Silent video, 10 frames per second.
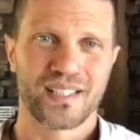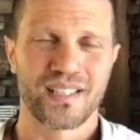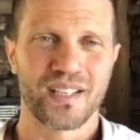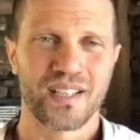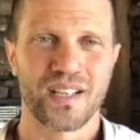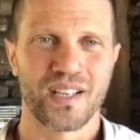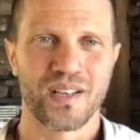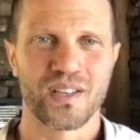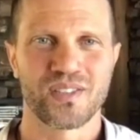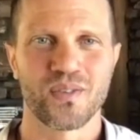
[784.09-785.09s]

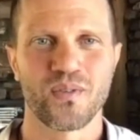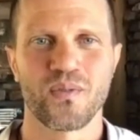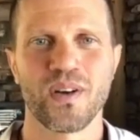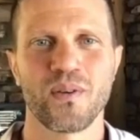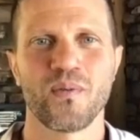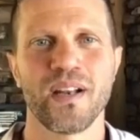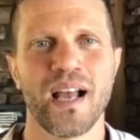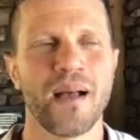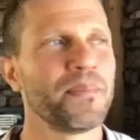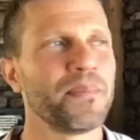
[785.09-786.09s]
what
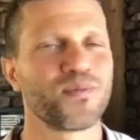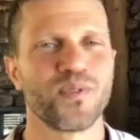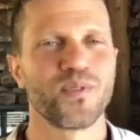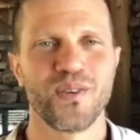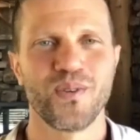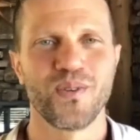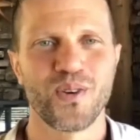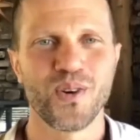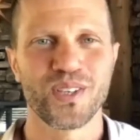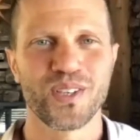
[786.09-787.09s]
happens when
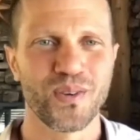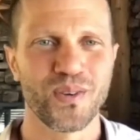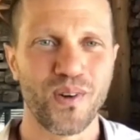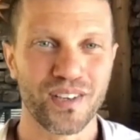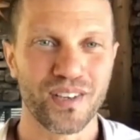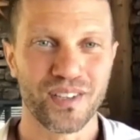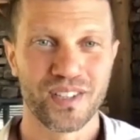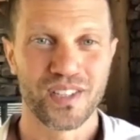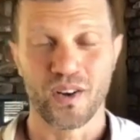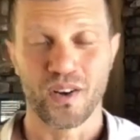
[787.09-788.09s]
you cook the water
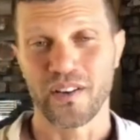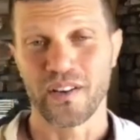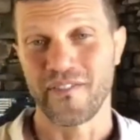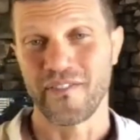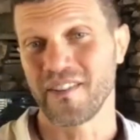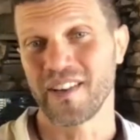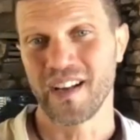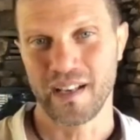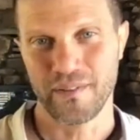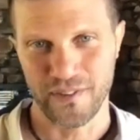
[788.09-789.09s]
on a very
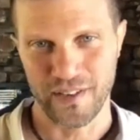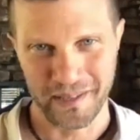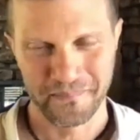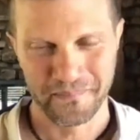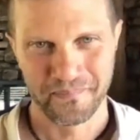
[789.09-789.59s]
high flame?